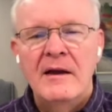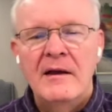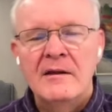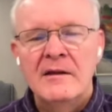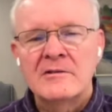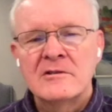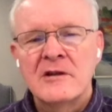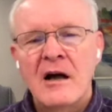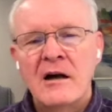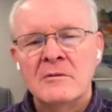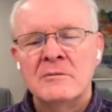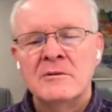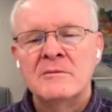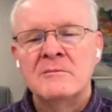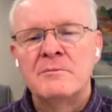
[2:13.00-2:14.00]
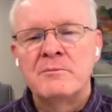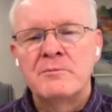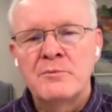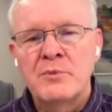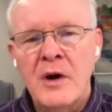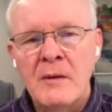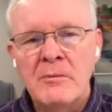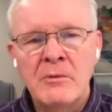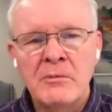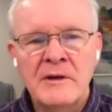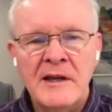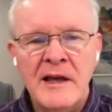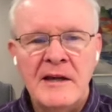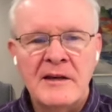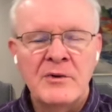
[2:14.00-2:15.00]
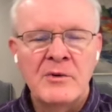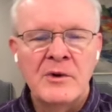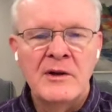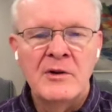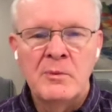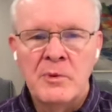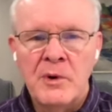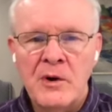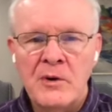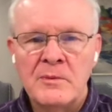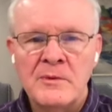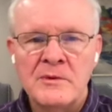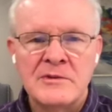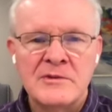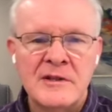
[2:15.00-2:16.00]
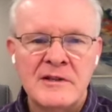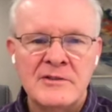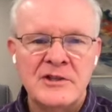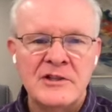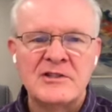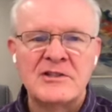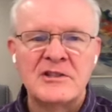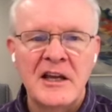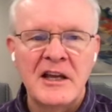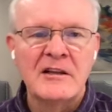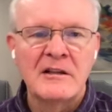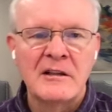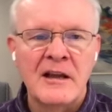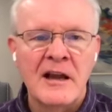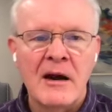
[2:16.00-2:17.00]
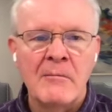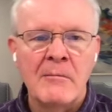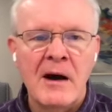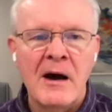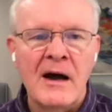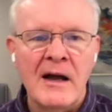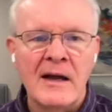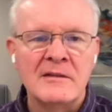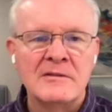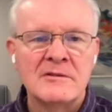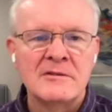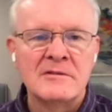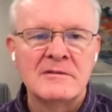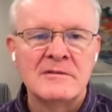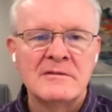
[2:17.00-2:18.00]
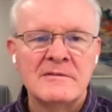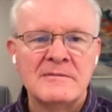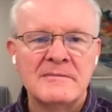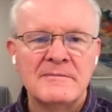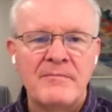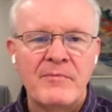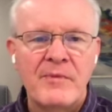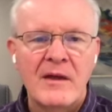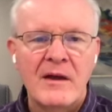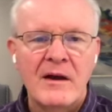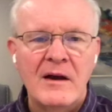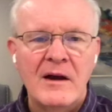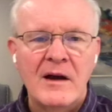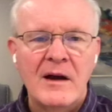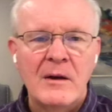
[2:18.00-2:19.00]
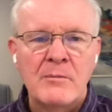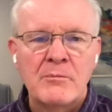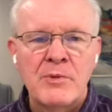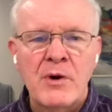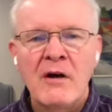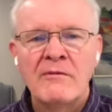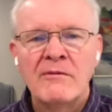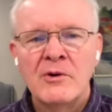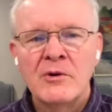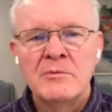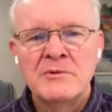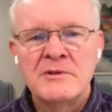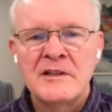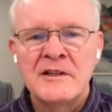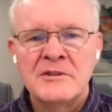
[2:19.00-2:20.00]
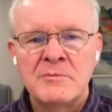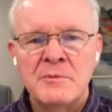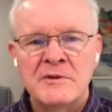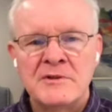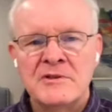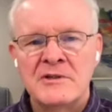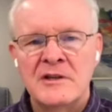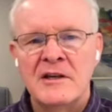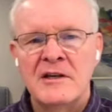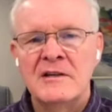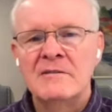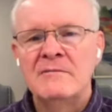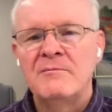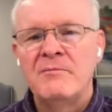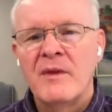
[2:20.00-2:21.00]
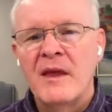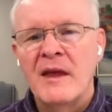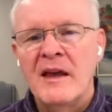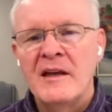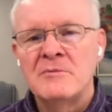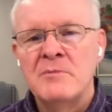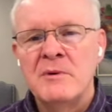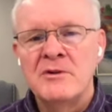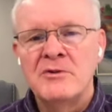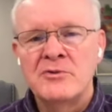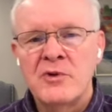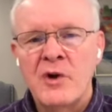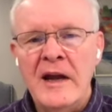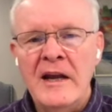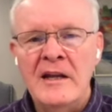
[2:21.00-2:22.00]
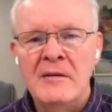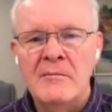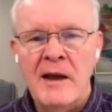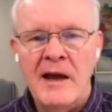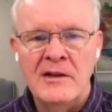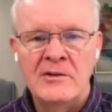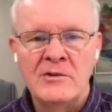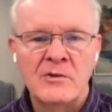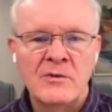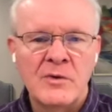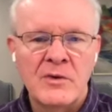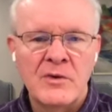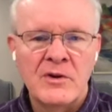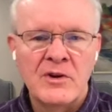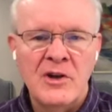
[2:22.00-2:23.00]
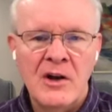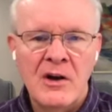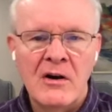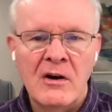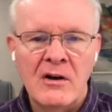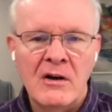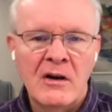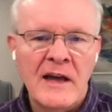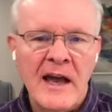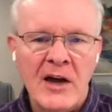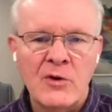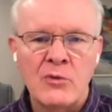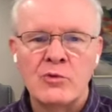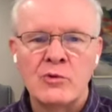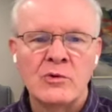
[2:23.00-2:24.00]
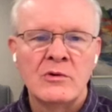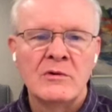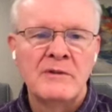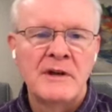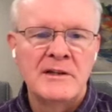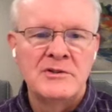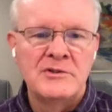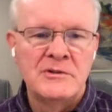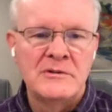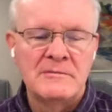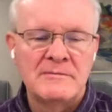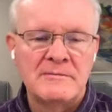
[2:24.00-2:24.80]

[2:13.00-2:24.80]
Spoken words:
Yet Solomon probably had a greater purpose than just tickling our minds. Proverbs, it has been said, has been a training manual for the young on how to rule a nation.